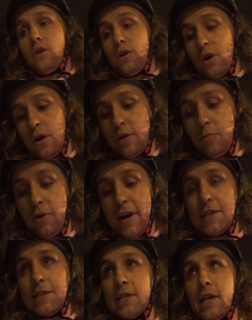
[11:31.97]
Connor
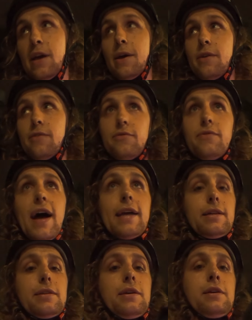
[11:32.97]
Price,
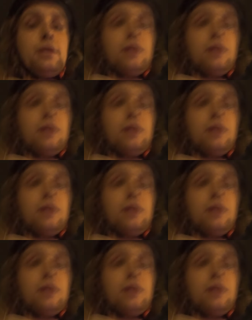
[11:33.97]
Violet.